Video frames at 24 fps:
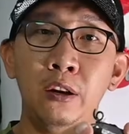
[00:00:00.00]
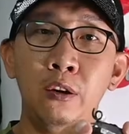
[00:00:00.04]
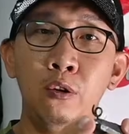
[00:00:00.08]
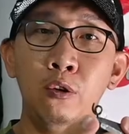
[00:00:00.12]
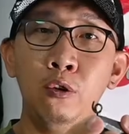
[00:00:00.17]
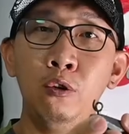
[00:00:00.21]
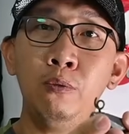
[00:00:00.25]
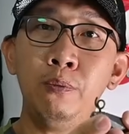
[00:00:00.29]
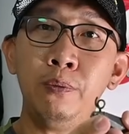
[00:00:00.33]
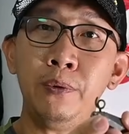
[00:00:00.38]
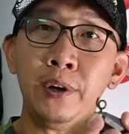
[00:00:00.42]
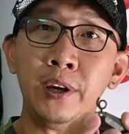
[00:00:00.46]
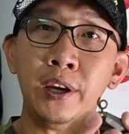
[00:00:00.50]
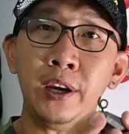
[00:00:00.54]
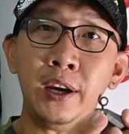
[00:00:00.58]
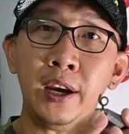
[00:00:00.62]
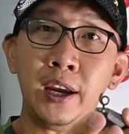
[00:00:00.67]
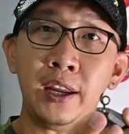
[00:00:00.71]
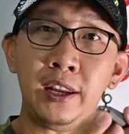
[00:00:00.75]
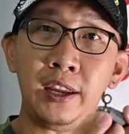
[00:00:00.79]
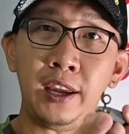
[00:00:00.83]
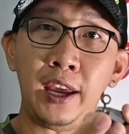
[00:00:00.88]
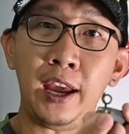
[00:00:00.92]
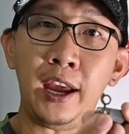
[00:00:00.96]
loop here
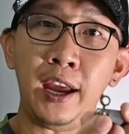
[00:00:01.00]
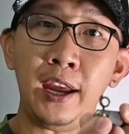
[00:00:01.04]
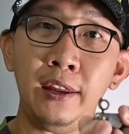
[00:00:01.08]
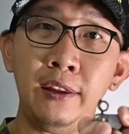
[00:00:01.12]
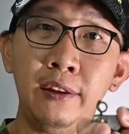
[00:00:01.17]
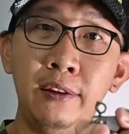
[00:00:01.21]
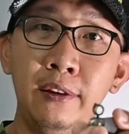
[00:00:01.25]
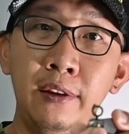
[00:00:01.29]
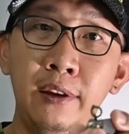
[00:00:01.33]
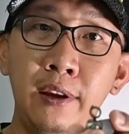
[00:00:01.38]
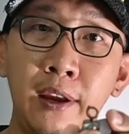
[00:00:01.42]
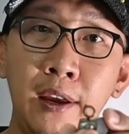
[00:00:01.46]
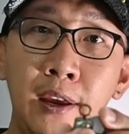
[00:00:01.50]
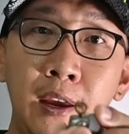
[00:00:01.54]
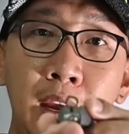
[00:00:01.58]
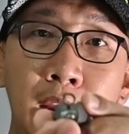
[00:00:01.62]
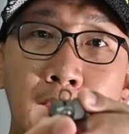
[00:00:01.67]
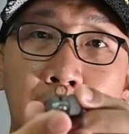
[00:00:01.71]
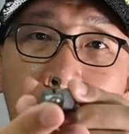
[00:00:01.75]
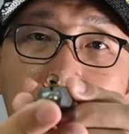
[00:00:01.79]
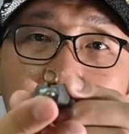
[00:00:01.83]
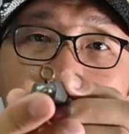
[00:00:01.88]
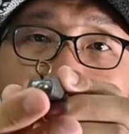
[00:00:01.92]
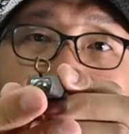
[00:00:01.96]
at the end,
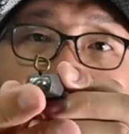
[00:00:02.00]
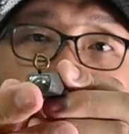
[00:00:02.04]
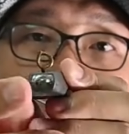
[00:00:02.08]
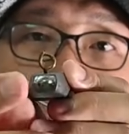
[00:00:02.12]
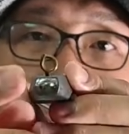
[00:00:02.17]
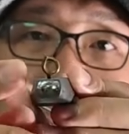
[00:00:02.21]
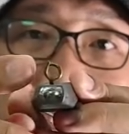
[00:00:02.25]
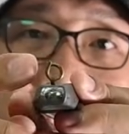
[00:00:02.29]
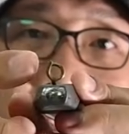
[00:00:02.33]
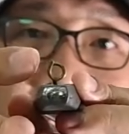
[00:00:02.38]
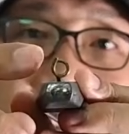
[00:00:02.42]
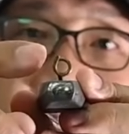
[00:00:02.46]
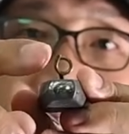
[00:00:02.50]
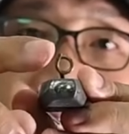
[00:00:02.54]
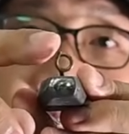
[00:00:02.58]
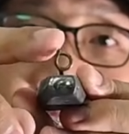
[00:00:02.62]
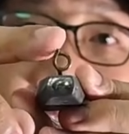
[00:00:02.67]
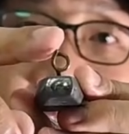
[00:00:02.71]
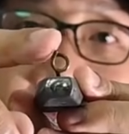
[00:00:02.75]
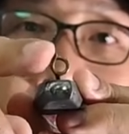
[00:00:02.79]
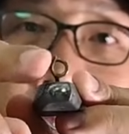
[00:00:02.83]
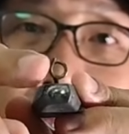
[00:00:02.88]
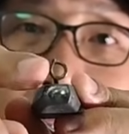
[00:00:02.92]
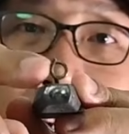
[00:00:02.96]
and it has this little
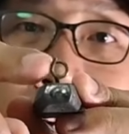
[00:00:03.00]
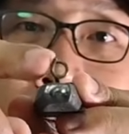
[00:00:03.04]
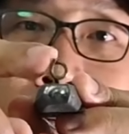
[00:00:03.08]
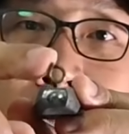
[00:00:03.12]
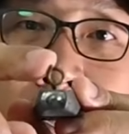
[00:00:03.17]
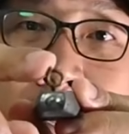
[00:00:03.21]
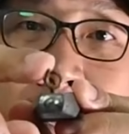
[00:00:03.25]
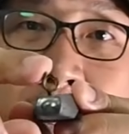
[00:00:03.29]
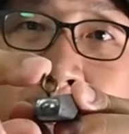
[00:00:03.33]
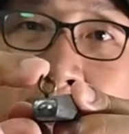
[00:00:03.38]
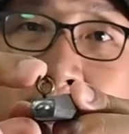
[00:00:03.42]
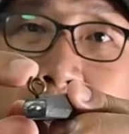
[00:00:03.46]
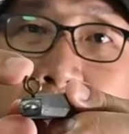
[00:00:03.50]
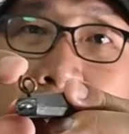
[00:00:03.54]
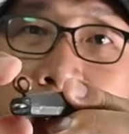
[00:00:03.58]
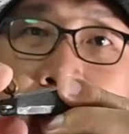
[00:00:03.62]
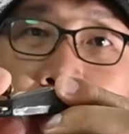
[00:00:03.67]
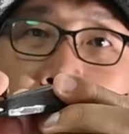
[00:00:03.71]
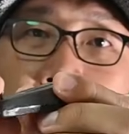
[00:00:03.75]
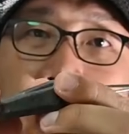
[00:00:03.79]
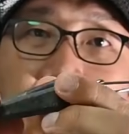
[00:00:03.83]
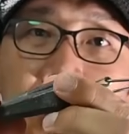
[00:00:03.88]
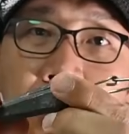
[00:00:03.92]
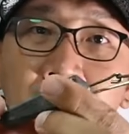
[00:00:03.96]
spiral thing
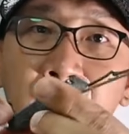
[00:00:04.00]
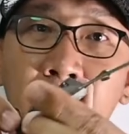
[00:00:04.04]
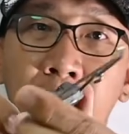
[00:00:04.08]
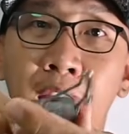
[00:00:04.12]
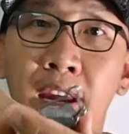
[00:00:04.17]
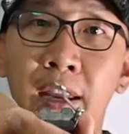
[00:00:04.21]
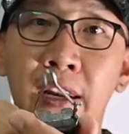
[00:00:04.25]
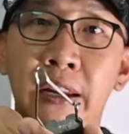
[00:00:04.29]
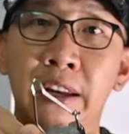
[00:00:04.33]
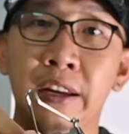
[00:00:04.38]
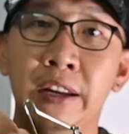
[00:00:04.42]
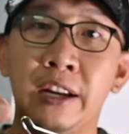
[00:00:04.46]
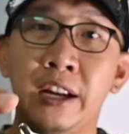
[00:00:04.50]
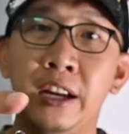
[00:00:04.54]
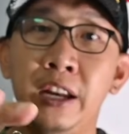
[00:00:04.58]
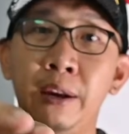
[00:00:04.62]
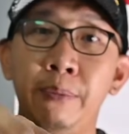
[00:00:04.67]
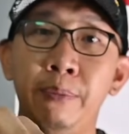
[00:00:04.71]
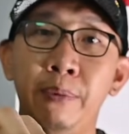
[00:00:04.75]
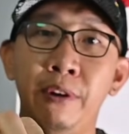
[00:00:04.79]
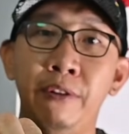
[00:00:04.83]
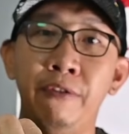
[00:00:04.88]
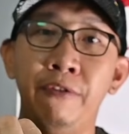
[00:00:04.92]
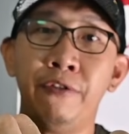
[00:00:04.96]
and a
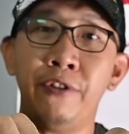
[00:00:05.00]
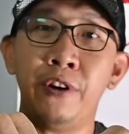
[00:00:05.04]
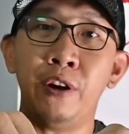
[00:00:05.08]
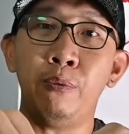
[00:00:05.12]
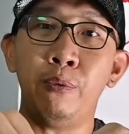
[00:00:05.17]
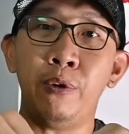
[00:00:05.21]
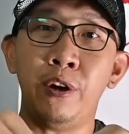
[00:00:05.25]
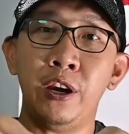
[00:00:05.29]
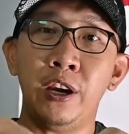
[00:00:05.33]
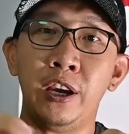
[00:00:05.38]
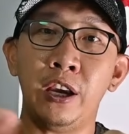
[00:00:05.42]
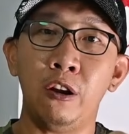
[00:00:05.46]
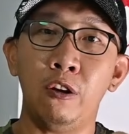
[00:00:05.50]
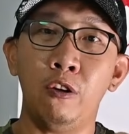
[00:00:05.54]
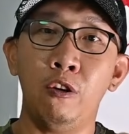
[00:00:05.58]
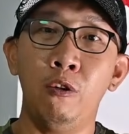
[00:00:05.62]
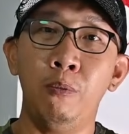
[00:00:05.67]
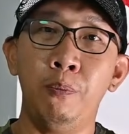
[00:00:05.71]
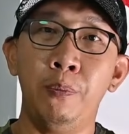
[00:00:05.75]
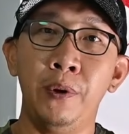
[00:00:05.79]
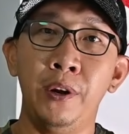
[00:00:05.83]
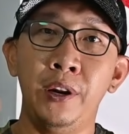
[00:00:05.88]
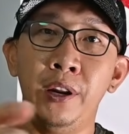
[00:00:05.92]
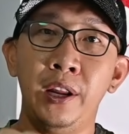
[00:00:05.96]
clip in front where you can
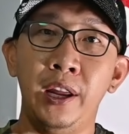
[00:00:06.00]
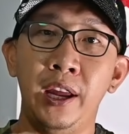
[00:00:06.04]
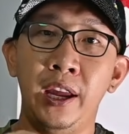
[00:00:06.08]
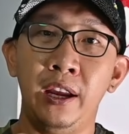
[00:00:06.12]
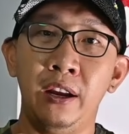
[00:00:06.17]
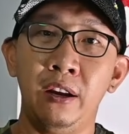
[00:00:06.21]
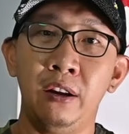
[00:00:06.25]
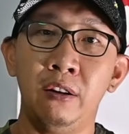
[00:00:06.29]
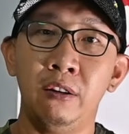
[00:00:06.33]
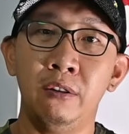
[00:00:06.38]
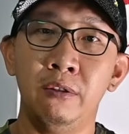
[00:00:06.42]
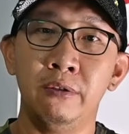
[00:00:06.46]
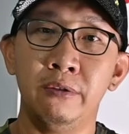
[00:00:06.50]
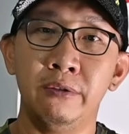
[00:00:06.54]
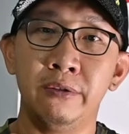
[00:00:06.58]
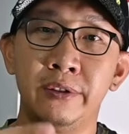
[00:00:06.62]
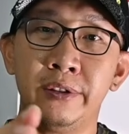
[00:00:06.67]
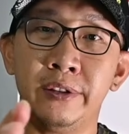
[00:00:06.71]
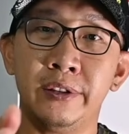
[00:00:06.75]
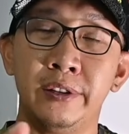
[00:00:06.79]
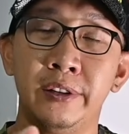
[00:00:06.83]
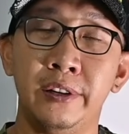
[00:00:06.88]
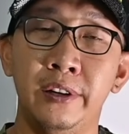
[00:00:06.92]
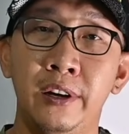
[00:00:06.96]
open and
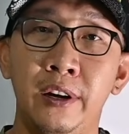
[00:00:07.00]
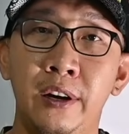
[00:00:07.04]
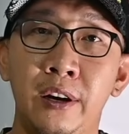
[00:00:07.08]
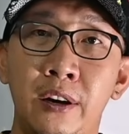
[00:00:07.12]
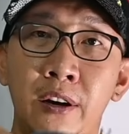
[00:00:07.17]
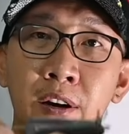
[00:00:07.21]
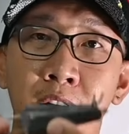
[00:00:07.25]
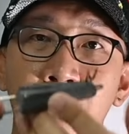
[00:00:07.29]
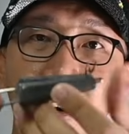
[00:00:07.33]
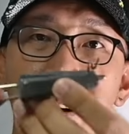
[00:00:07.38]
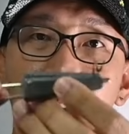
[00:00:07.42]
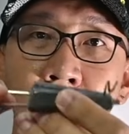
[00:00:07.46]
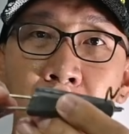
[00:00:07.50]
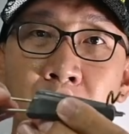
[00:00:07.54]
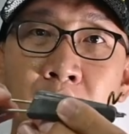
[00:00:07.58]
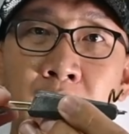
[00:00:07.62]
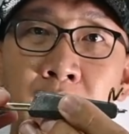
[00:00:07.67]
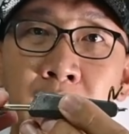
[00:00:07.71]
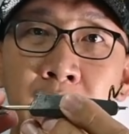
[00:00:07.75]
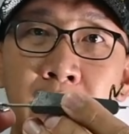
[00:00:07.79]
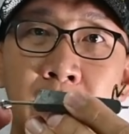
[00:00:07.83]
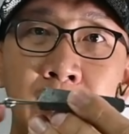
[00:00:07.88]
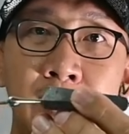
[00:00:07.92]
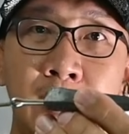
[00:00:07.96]
close.
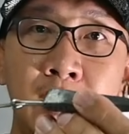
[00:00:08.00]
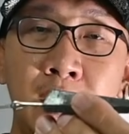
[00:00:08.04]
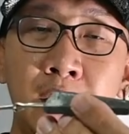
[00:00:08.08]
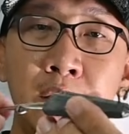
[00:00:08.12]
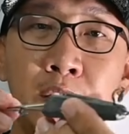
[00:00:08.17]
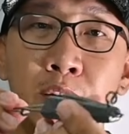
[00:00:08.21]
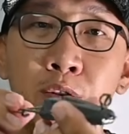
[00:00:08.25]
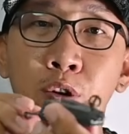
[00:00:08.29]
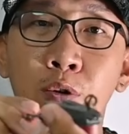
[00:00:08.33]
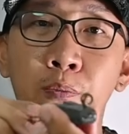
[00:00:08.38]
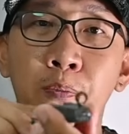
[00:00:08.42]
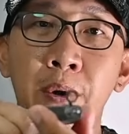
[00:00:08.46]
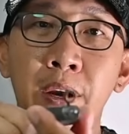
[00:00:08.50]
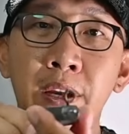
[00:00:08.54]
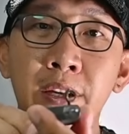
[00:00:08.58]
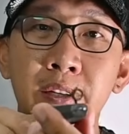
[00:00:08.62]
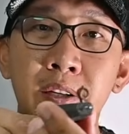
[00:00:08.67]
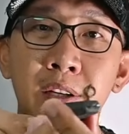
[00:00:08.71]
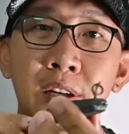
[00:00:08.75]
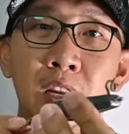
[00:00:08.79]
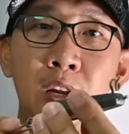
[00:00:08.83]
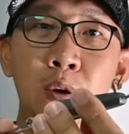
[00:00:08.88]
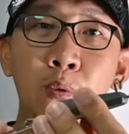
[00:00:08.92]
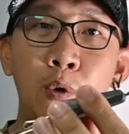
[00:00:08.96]
Alright, so
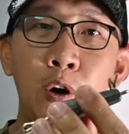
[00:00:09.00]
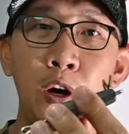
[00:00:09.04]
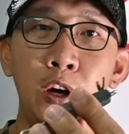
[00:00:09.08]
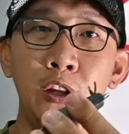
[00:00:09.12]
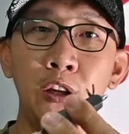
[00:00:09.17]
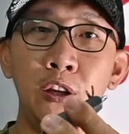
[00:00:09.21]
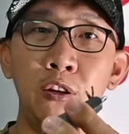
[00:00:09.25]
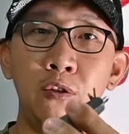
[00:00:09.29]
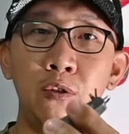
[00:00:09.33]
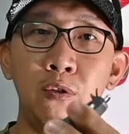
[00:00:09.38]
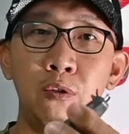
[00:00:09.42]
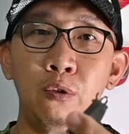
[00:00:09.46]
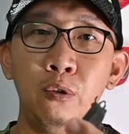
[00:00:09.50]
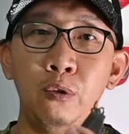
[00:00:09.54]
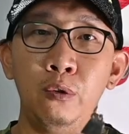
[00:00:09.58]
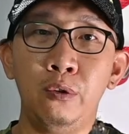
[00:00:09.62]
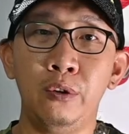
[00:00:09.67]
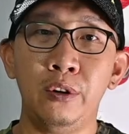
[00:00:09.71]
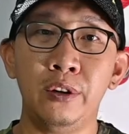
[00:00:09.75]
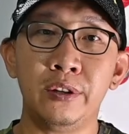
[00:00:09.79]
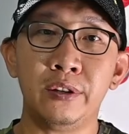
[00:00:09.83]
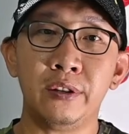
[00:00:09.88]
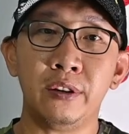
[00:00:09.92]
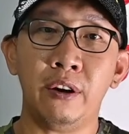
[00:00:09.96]
basically what you need to do
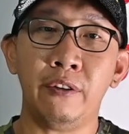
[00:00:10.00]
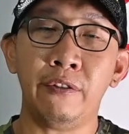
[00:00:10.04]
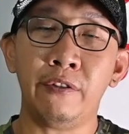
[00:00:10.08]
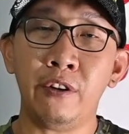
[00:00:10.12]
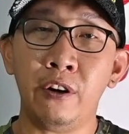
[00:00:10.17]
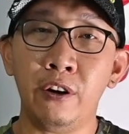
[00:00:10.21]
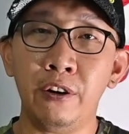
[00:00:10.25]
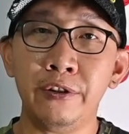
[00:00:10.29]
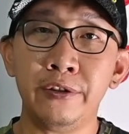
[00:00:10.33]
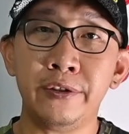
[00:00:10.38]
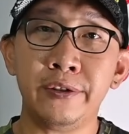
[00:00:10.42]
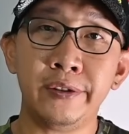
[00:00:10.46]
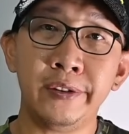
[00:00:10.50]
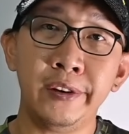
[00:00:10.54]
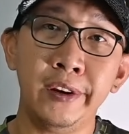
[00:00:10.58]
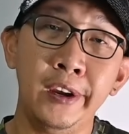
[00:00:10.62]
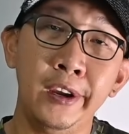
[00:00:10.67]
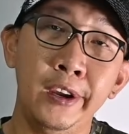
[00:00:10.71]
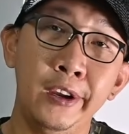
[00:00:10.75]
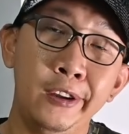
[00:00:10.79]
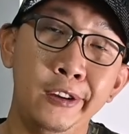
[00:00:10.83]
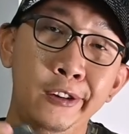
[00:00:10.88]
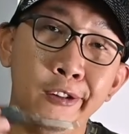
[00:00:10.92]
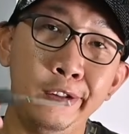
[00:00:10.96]
is, of course,
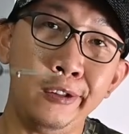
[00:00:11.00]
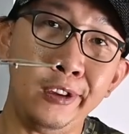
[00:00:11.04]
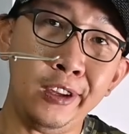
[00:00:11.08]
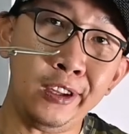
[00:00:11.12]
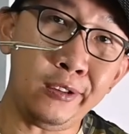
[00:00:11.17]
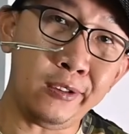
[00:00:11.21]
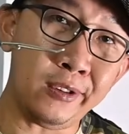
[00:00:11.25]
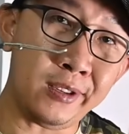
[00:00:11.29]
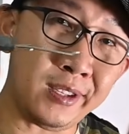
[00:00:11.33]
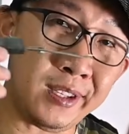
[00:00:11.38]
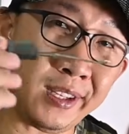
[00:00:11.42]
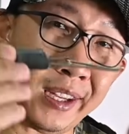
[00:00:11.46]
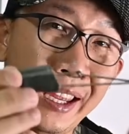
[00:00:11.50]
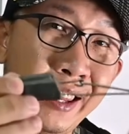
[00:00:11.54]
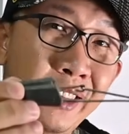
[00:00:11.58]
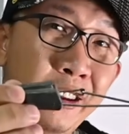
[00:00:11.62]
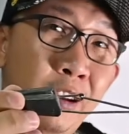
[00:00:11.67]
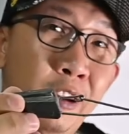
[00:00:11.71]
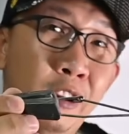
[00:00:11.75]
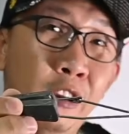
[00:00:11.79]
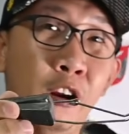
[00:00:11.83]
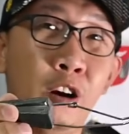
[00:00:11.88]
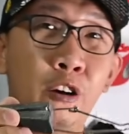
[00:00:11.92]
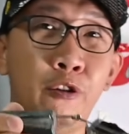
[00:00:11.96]
you need to send
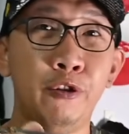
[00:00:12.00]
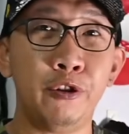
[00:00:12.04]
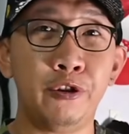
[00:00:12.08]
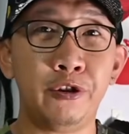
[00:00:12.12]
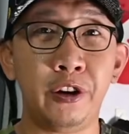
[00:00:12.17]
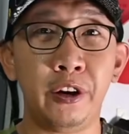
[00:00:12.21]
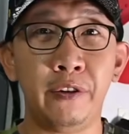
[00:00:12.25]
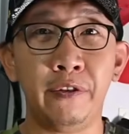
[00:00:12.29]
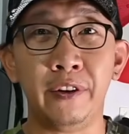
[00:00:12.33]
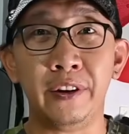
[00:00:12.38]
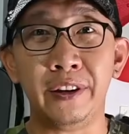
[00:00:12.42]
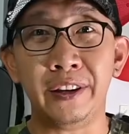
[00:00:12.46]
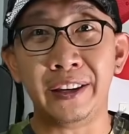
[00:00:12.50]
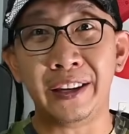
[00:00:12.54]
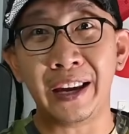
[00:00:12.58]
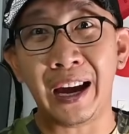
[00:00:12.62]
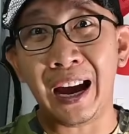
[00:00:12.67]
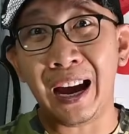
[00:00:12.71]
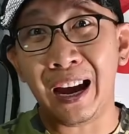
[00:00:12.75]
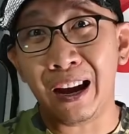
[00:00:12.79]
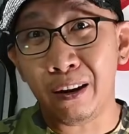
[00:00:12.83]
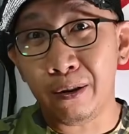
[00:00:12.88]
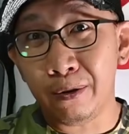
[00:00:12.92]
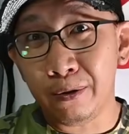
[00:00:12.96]
your lure retriever
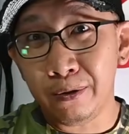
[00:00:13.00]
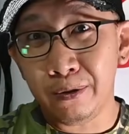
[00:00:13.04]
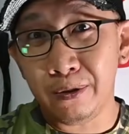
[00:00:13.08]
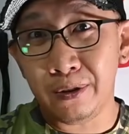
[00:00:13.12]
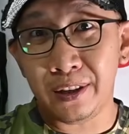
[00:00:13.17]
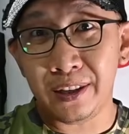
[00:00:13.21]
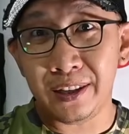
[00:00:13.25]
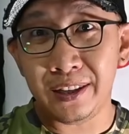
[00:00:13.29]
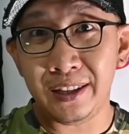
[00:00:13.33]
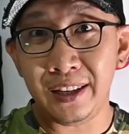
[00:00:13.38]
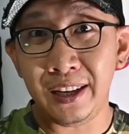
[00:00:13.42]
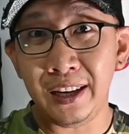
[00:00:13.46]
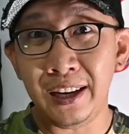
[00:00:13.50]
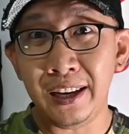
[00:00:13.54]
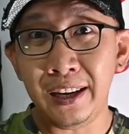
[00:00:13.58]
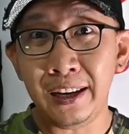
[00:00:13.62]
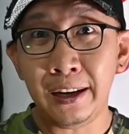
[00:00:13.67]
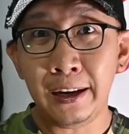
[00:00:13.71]
down to the sea